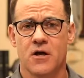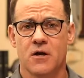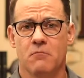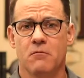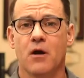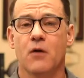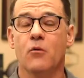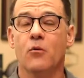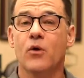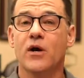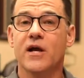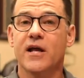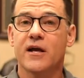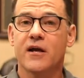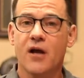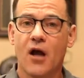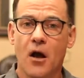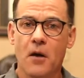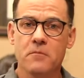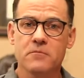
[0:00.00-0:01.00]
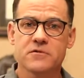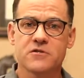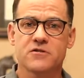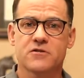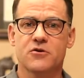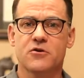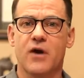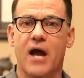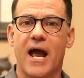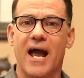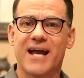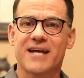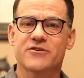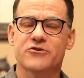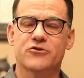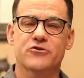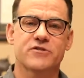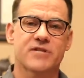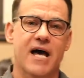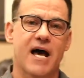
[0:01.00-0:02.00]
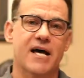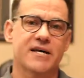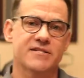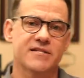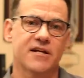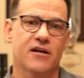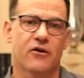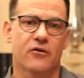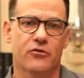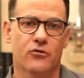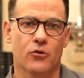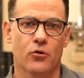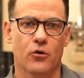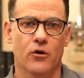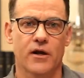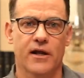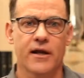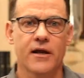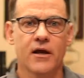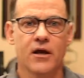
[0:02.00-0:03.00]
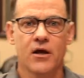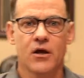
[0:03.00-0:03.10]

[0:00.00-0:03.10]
But when it comes to exercising authority,